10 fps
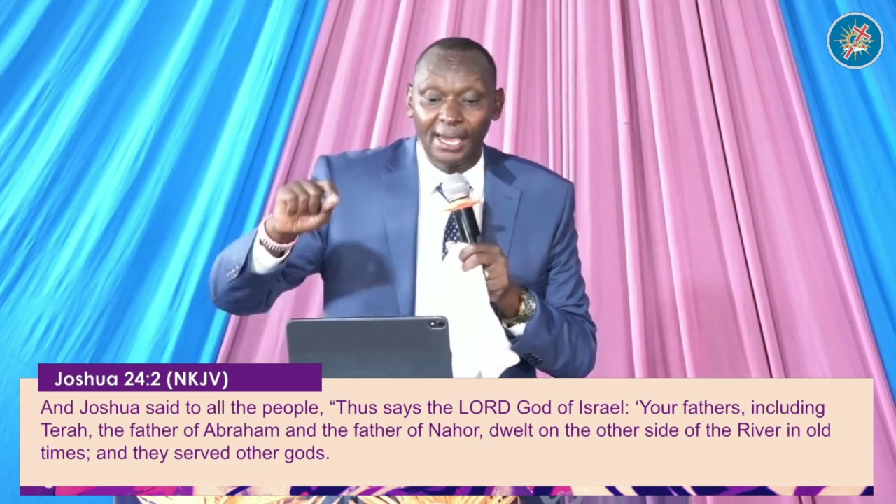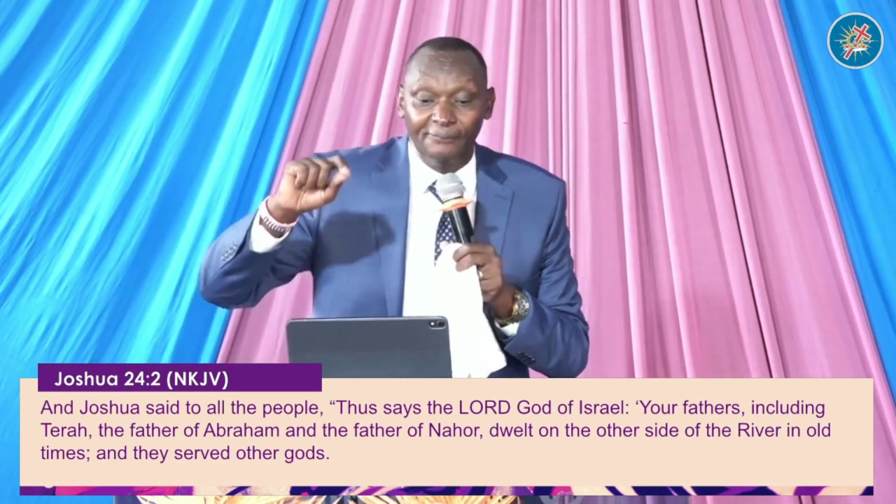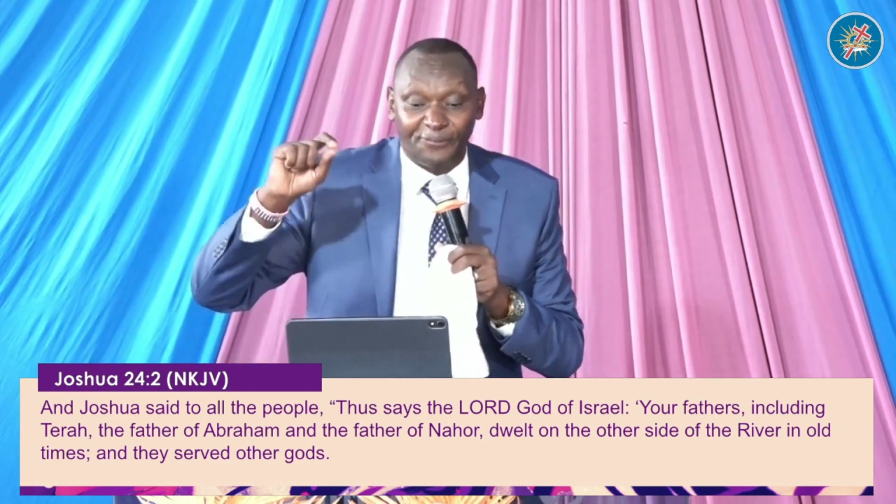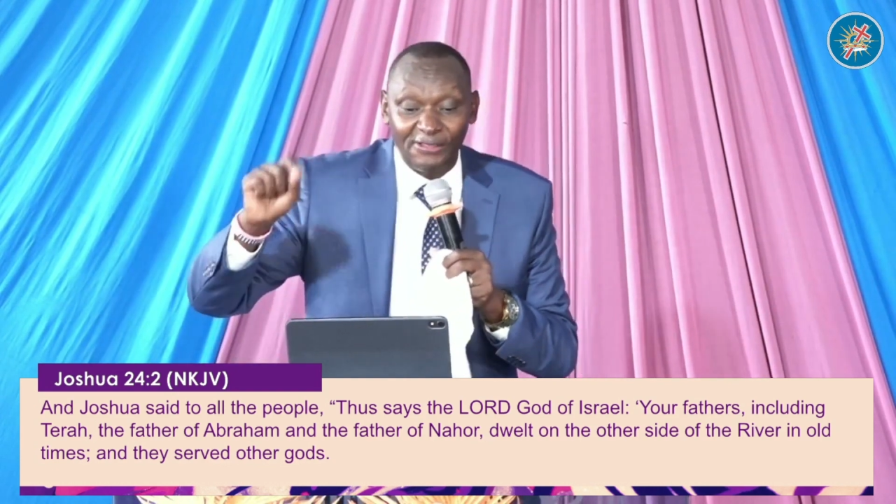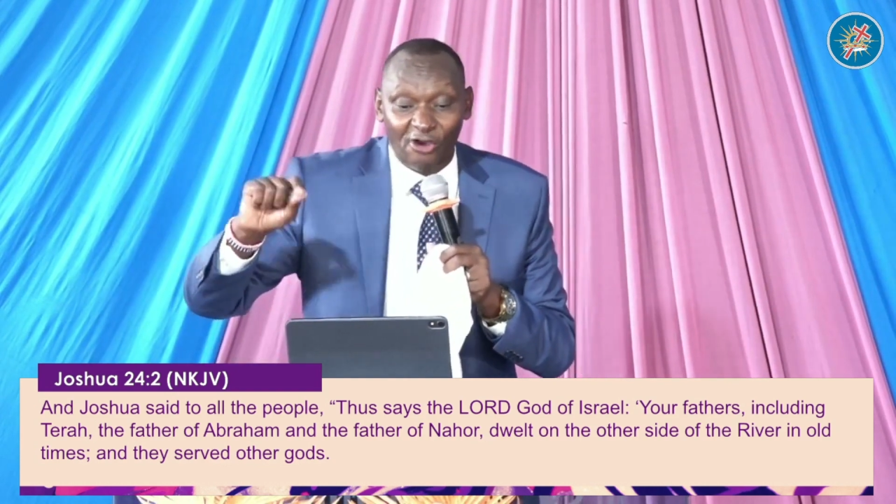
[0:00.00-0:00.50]

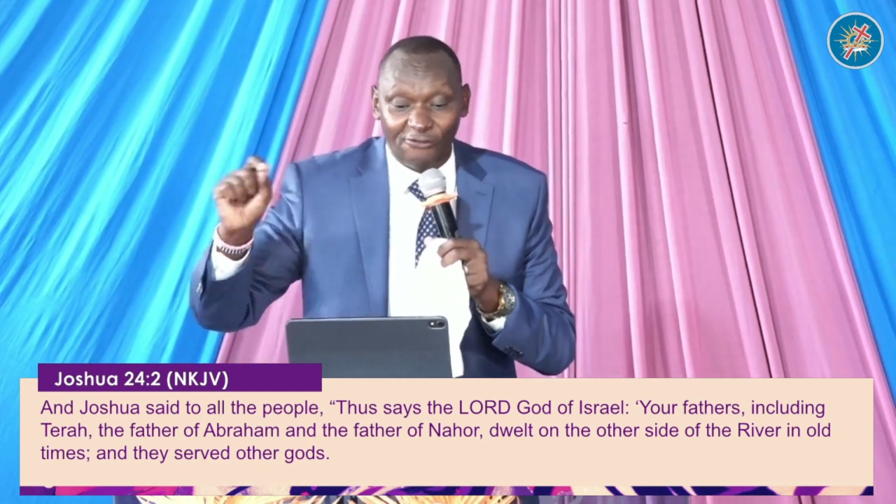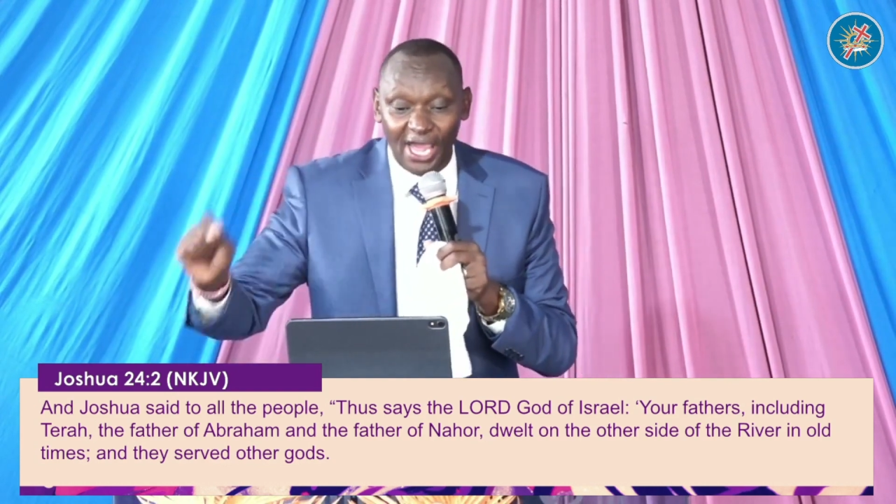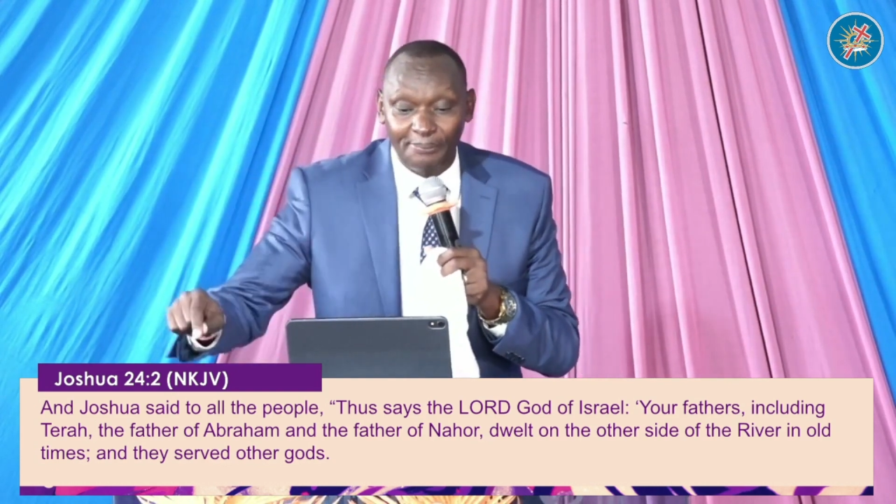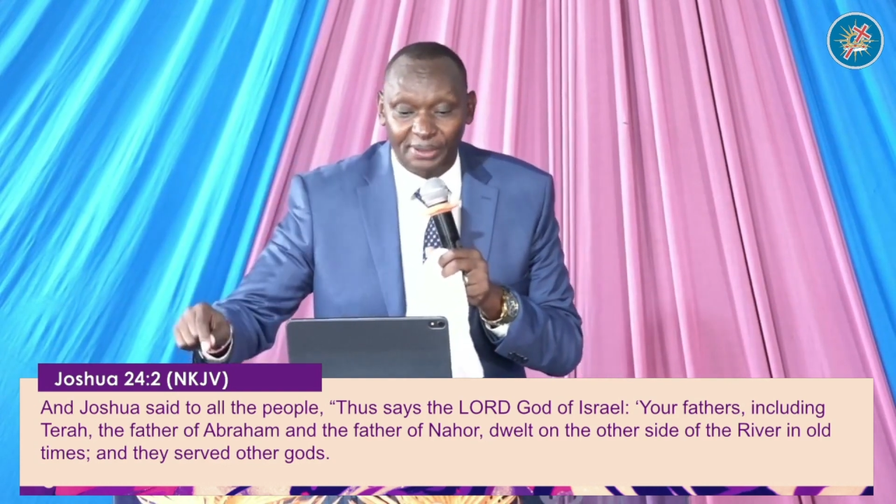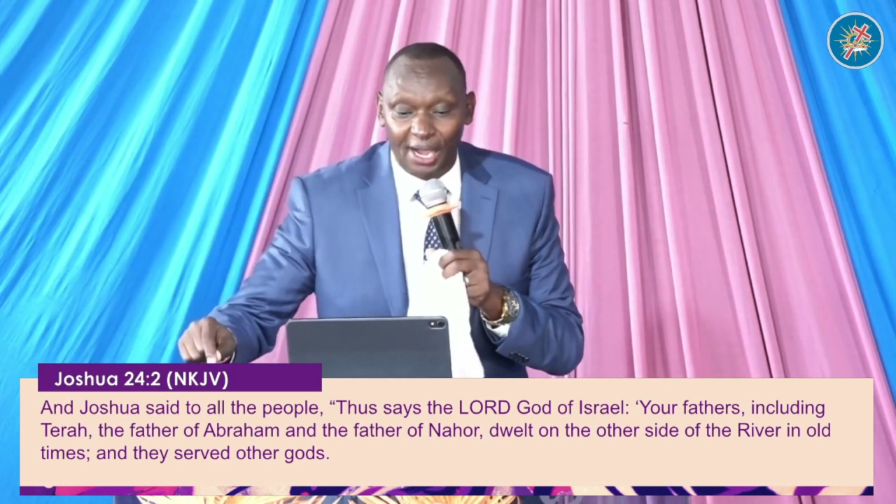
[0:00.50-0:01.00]
father of
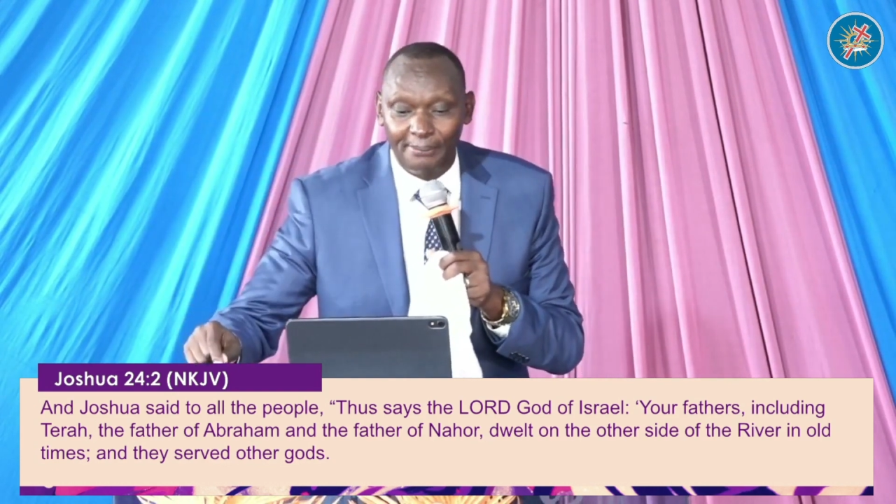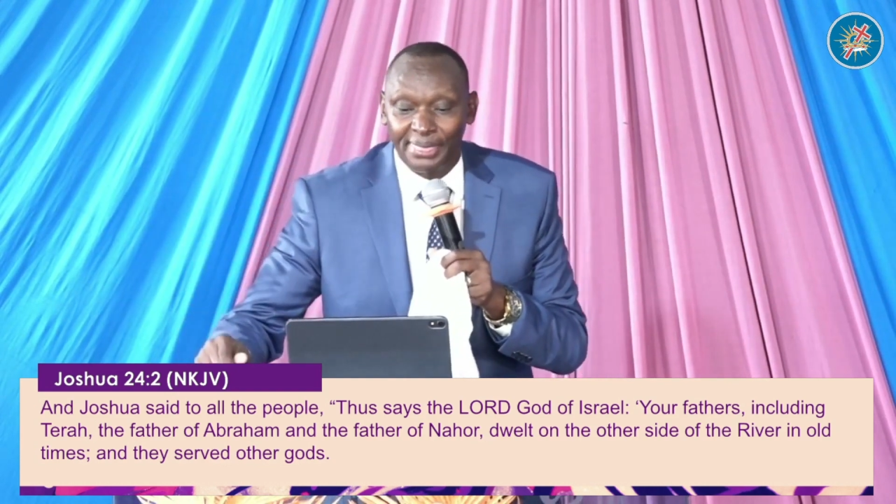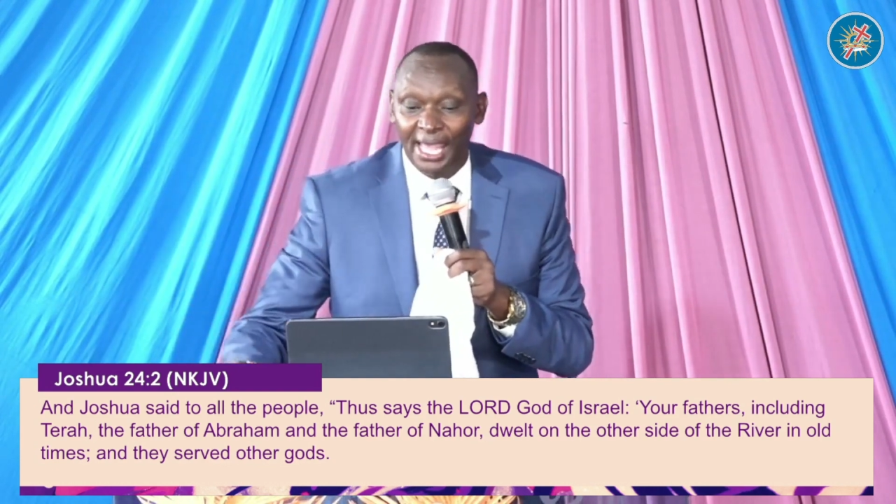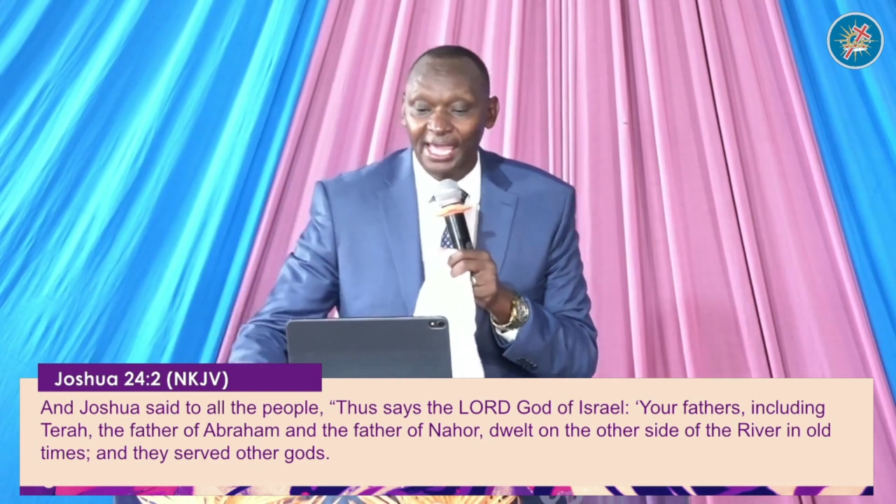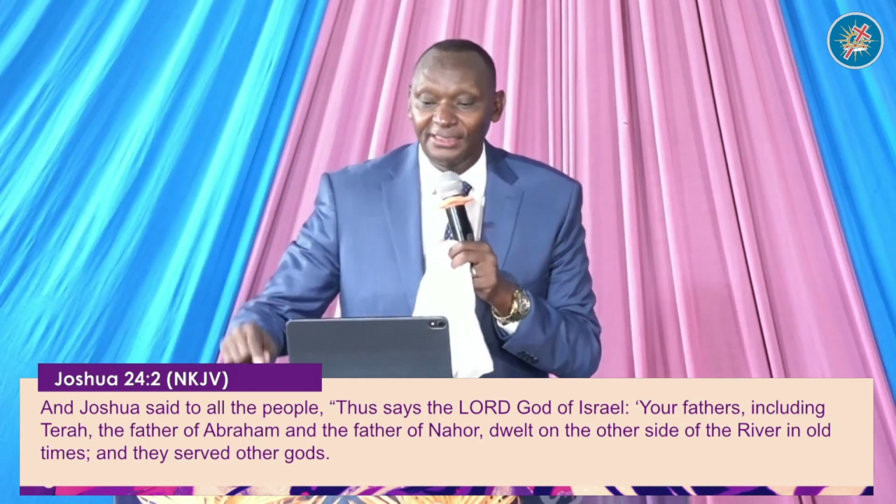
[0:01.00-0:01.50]
Abraham
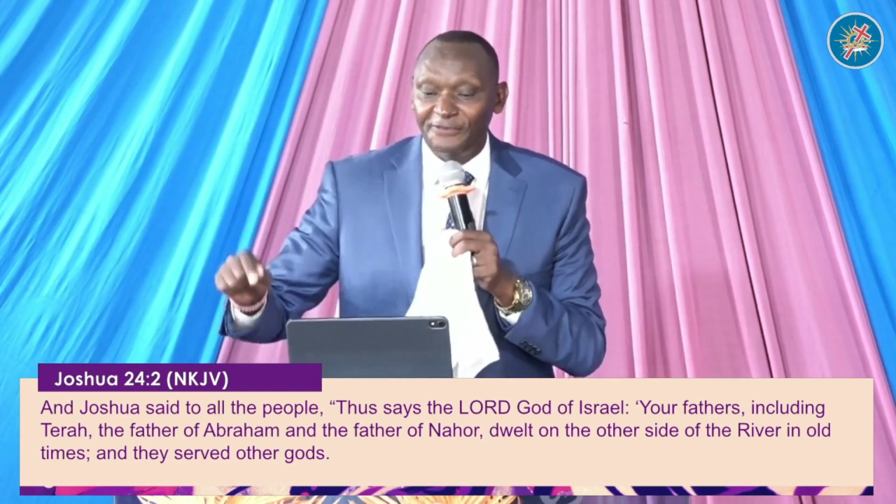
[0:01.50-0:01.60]
and